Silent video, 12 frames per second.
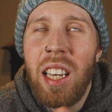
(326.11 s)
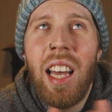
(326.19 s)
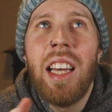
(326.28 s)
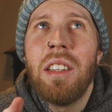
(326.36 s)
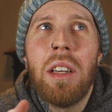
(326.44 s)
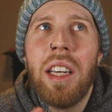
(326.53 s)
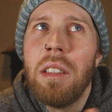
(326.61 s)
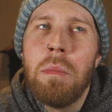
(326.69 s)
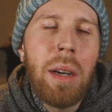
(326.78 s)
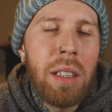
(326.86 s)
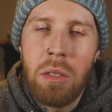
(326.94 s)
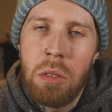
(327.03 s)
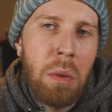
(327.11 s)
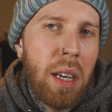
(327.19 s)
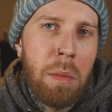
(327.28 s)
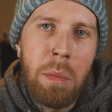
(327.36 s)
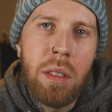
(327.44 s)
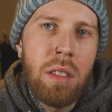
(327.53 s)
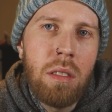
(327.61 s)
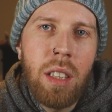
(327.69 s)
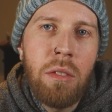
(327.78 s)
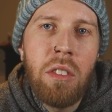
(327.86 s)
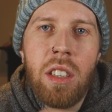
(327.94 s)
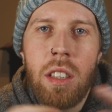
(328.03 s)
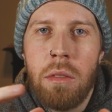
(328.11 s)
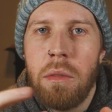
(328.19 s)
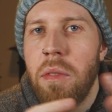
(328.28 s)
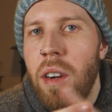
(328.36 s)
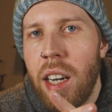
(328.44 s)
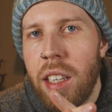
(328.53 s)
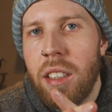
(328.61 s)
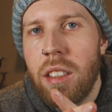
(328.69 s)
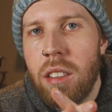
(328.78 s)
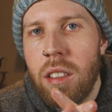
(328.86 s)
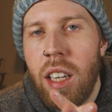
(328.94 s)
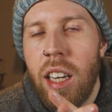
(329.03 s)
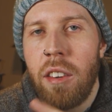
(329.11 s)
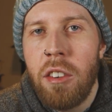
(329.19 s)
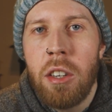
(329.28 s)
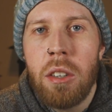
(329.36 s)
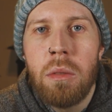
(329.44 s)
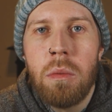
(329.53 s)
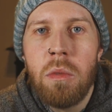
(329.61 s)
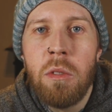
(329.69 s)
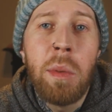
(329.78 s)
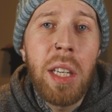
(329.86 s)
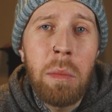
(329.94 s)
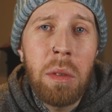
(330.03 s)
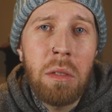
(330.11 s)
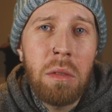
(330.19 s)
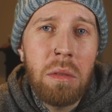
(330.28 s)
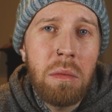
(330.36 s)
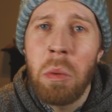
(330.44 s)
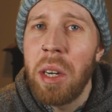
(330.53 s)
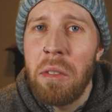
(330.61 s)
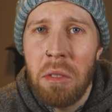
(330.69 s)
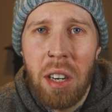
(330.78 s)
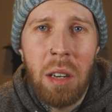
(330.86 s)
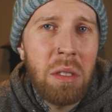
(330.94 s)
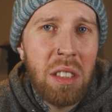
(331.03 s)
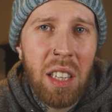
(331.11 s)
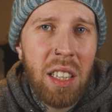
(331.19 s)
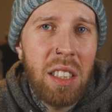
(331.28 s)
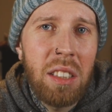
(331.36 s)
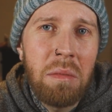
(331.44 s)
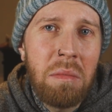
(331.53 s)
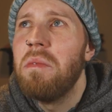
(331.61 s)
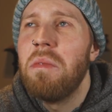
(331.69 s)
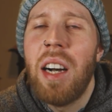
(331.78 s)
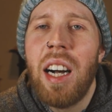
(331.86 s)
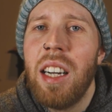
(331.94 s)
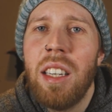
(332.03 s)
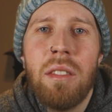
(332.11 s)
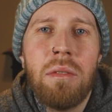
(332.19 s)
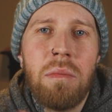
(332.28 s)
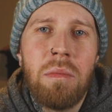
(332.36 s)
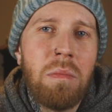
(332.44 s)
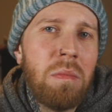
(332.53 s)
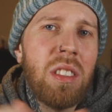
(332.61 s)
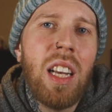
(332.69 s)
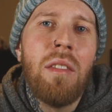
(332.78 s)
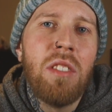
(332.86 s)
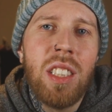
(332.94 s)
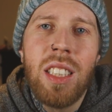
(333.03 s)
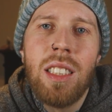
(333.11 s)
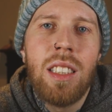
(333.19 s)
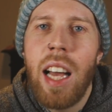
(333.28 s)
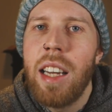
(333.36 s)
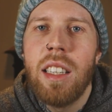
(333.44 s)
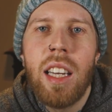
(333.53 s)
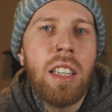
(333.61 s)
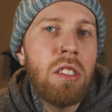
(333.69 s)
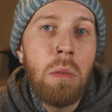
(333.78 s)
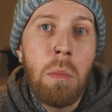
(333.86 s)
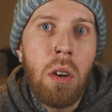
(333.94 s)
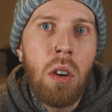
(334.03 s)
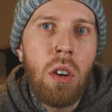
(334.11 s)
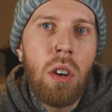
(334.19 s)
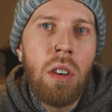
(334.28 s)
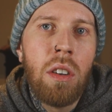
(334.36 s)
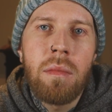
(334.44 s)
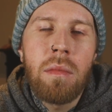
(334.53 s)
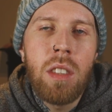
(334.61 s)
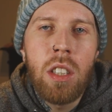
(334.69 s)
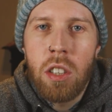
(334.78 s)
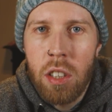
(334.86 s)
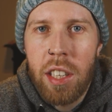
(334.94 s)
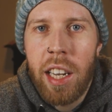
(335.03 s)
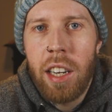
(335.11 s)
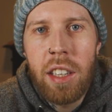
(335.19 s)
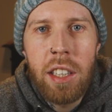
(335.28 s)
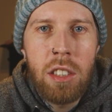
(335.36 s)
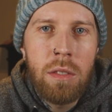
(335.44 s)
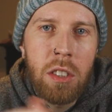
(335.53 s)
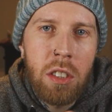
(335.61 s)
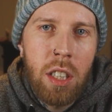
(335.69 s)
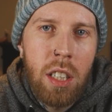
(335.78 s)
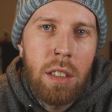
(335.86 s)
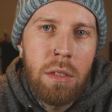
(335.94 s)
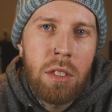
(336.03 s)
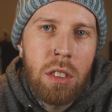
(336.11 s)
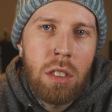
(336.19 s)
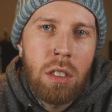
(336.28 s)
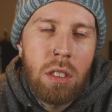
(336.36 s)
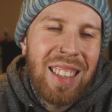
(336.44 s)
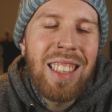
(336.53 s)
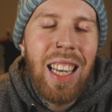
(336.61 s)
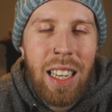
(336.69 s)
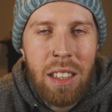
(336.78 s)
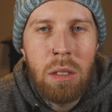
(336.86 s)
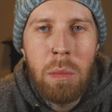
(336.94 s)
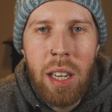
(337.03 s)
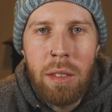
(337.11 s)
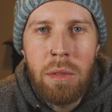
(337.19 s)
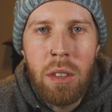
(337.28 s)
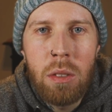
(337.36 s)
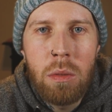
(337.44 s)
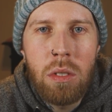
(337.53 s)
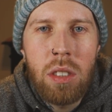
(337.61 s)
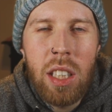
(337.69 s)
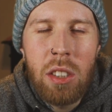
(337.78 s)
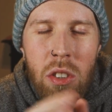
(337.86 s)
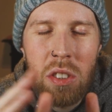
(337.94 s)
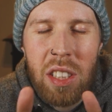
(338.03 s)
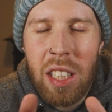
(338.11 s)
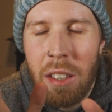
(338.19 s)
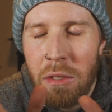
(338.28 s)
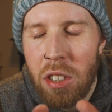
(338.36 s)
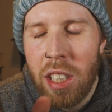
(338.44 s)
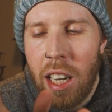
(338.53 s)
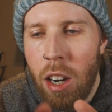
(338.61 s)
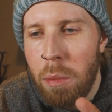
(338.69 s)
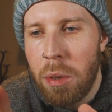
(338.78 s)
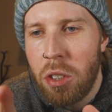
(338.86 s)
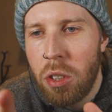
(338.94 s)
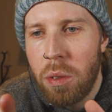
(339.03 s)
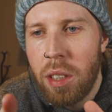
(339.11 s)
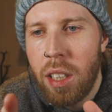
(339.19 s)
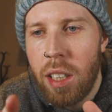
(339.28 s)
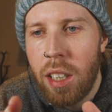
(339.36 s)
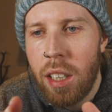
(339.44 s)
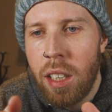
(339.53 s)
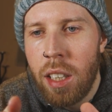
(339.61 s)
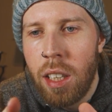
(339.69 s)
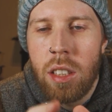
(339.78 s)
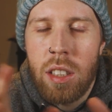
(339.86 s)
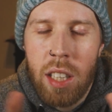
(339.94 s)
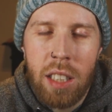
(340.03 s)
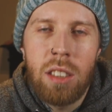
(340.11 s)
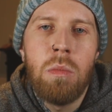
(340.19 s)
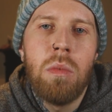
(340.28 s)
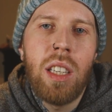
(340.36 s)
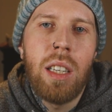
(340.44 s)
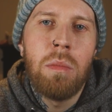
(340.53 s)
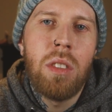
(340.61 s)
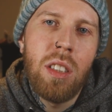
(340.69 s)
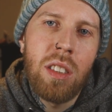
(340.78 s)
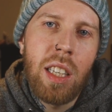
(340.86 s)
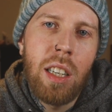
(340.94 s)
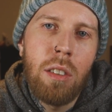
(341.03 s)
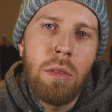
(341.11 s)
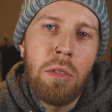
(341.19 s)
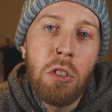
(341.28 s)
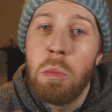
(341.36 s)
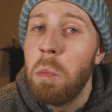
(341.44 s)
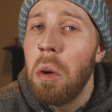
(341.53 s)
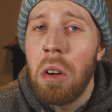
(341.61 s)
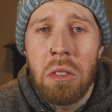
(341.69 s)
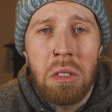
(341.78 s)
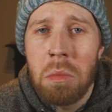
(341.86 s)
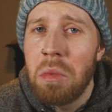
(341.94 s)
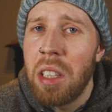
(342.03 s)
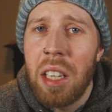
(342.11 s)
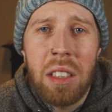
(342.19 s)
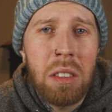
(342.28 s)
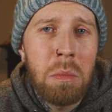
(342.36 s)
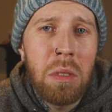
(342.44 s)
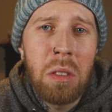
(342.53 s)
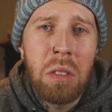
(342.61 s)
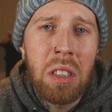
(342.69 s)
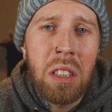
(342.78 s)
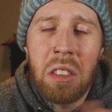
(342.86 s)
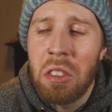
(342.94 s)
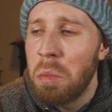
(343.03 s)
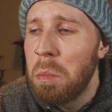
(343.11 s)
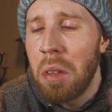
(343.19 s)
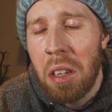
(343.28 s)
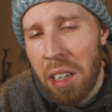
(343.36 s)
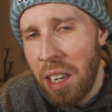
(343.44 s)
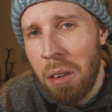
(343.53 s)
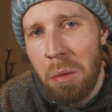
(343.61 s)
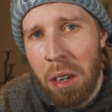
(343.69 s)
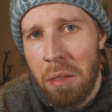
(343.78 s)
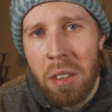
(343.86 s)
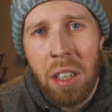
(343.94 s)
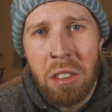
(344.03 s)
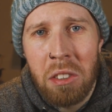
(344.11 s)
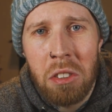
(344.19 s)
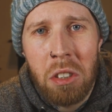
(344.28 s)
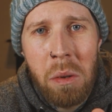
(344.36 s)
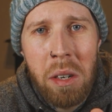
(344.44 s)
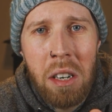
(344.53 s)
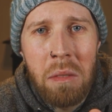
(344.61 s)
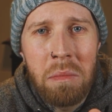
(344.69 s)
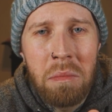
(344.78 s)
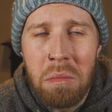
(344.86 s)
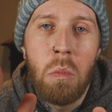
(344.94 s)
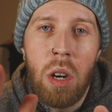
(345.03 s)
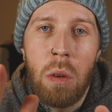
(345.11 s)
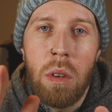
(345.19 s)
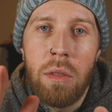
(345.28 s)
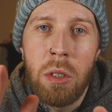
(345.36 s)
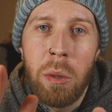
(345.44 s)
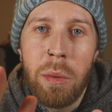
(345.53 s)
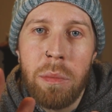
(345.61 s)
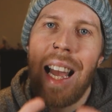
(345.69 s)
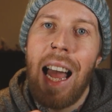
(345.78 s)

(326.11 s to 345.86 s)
It's bound to happen. If you're in a confined area with people 24 hours a day, 5, 7, 10 days or more, you're going to get on each other's nerves. Take some headphones. It just gives you that opportunity to take some time to yourself, just put on some relaxing music and just block out whatever else is going on. Well worth doing.